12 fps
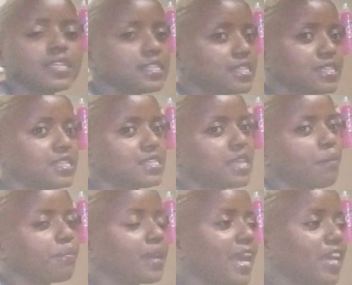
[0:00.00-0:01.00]

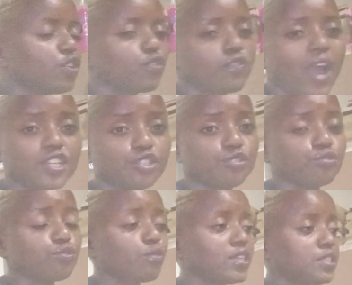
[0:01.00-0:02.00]
some kind of
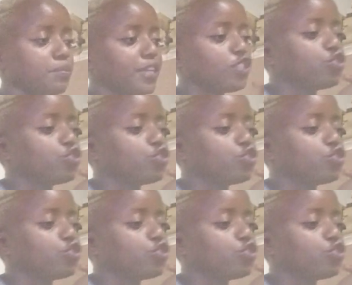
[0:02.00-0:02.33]
attitude towards my